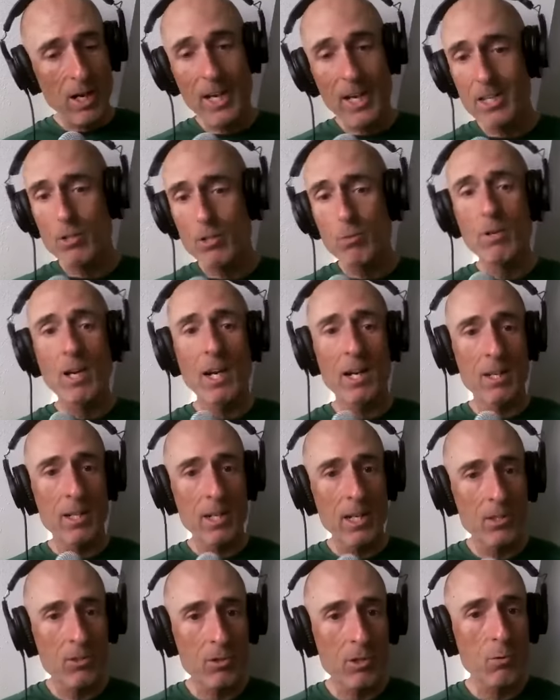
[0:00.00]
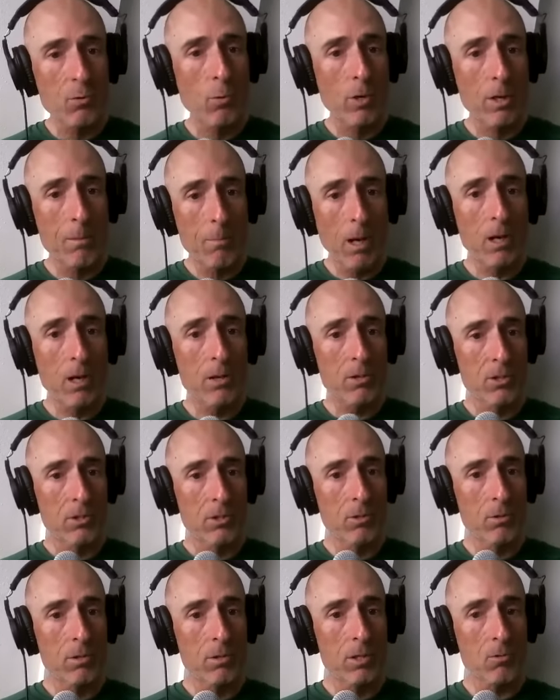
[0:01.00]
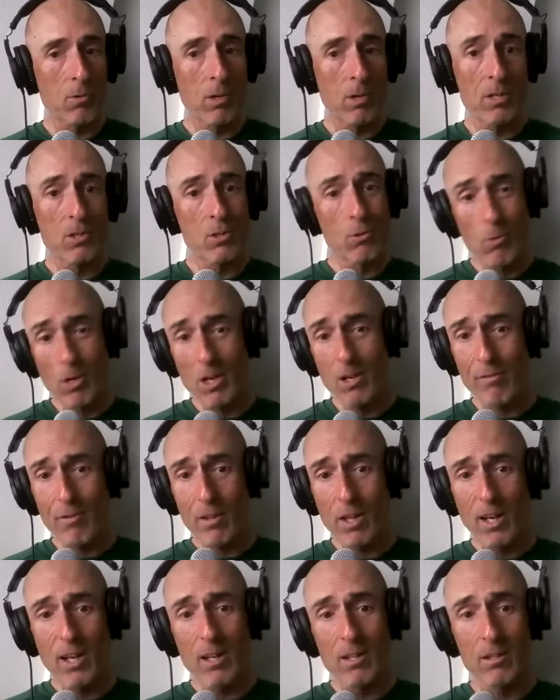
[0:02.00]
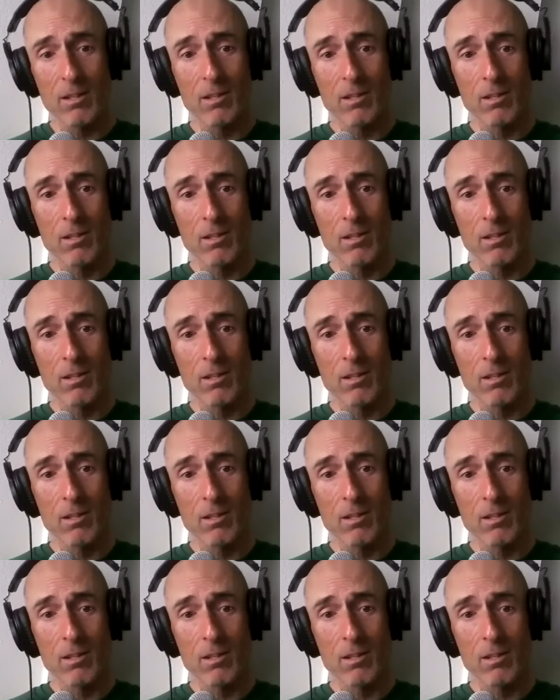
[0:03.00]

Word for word: Hey, you got an extra 20 miles to do in this race. You ready for that?